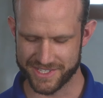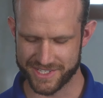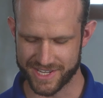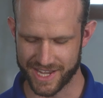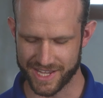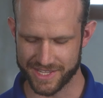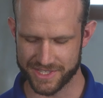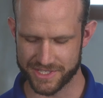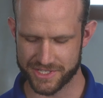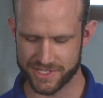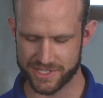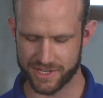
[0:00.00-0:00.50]

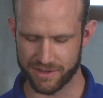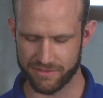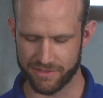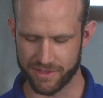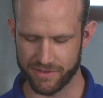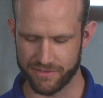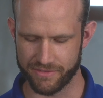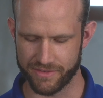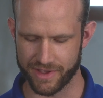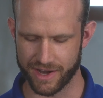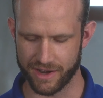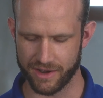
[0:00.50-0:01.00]
sense of
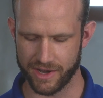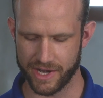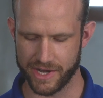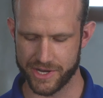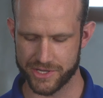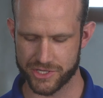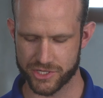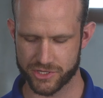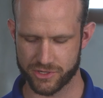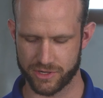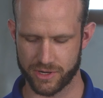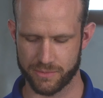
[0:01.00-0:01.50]
the very
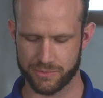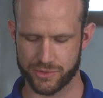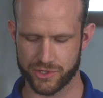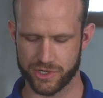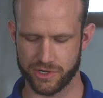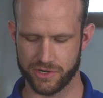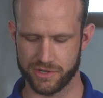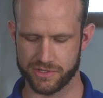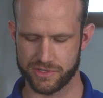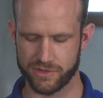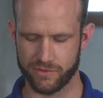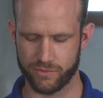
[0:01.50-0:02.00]

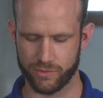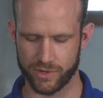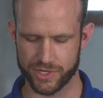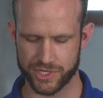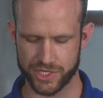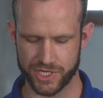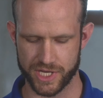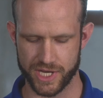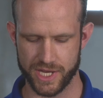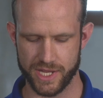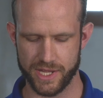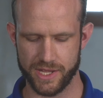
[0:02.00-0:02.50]
scriptures of
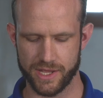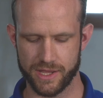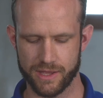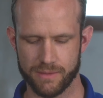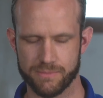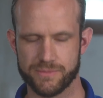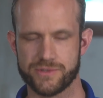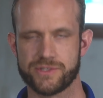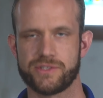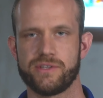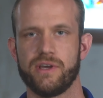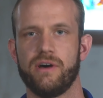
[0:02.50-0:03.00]
which he
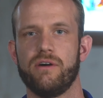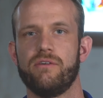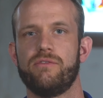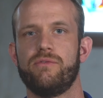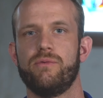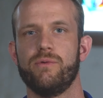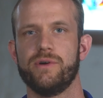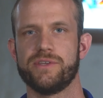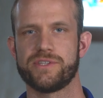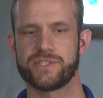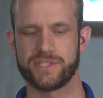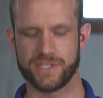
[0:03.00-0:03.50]

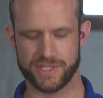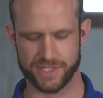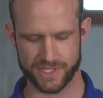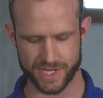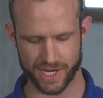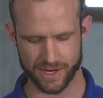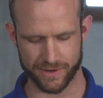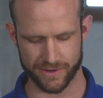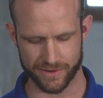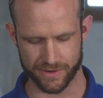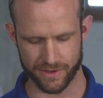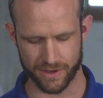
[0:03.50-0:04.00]
himself was the
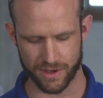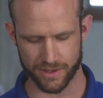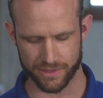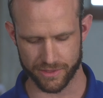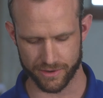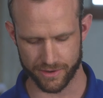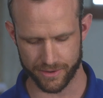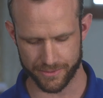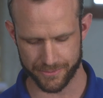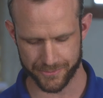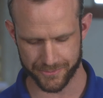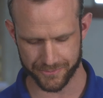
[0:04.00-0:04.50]
sacred
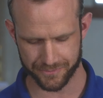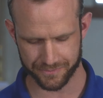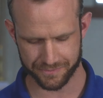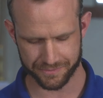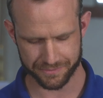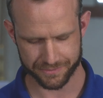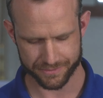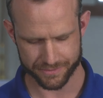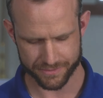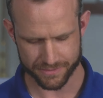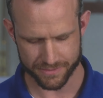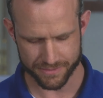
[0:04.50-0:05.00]
author.
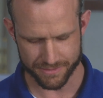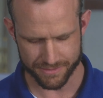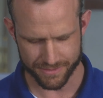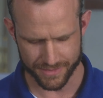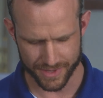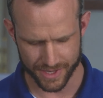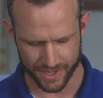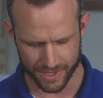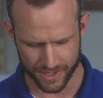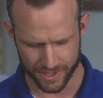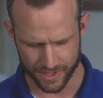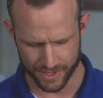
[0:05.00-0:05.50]

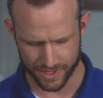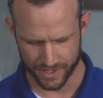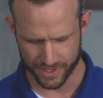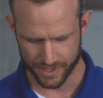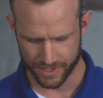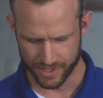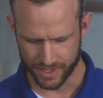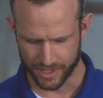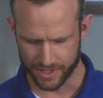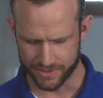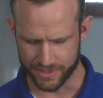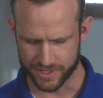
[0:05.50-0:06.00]

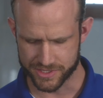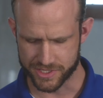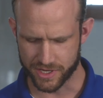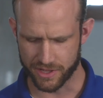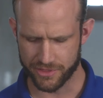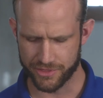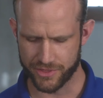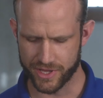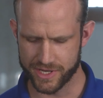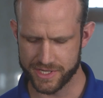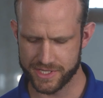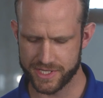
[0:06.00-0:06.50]
And this
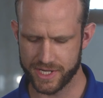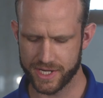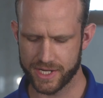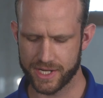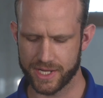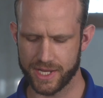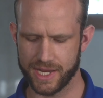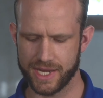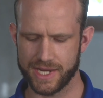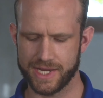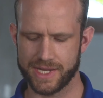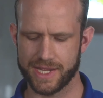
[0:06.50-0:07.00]

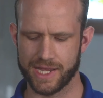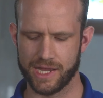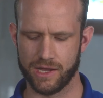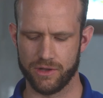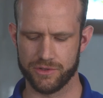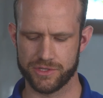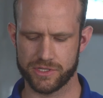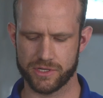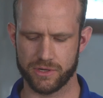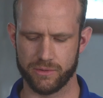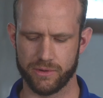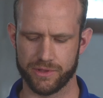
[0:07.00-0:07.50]
authentic
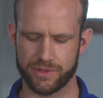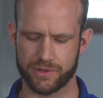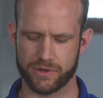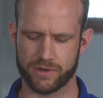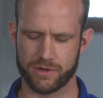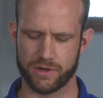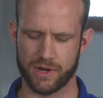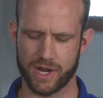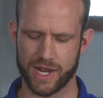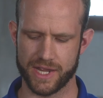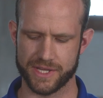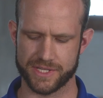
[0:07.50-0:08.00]
encounter with
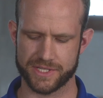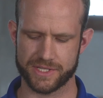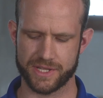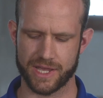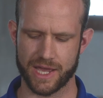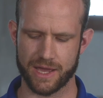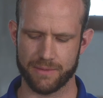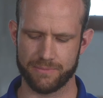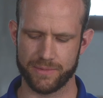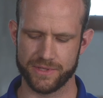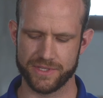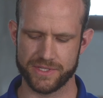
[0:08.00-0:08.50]
Christ
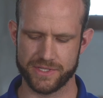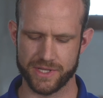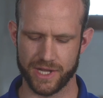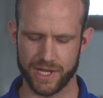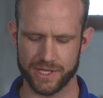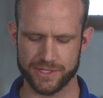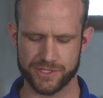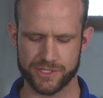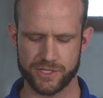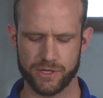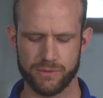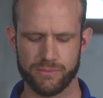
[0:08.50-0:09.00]
happens
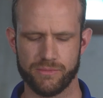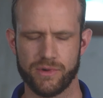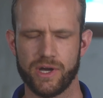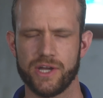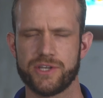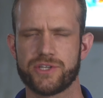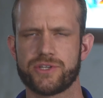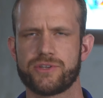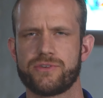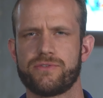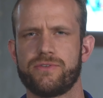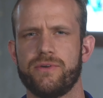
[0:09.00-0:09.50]
not so
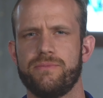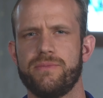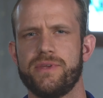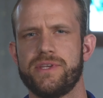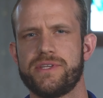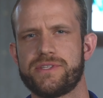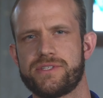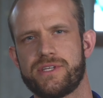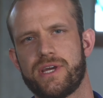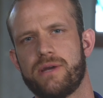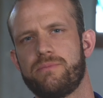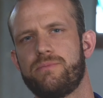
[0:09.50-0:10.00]
much from the
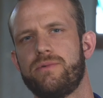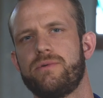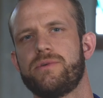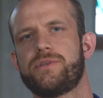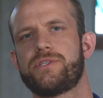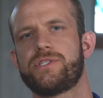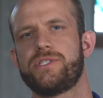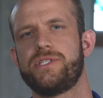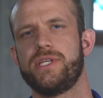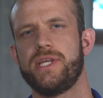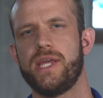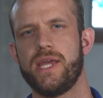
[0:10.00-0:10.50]

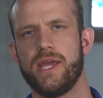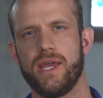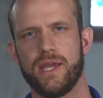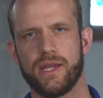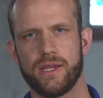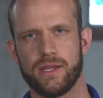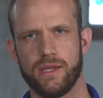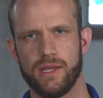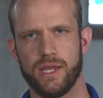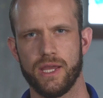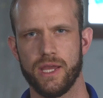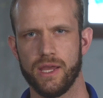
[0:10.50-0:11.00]
disciples
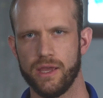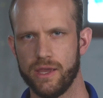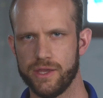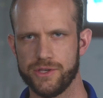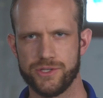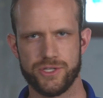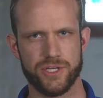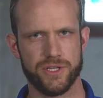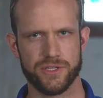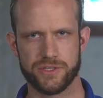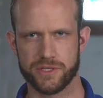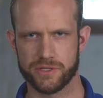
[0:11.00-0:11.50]
seeing
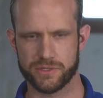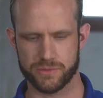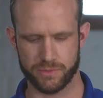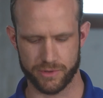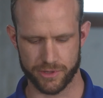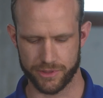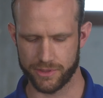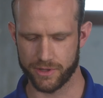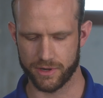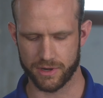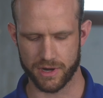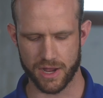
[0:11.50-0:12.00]
Jesus
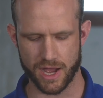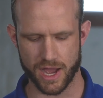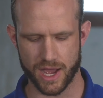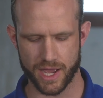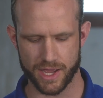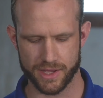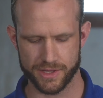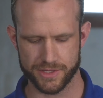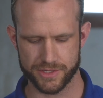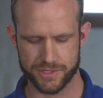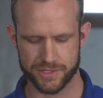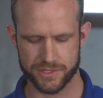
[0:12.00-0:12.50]
with their
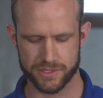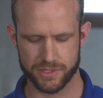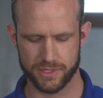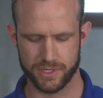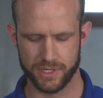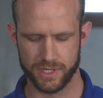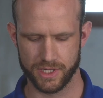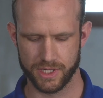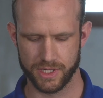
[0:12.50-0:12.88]
eyes.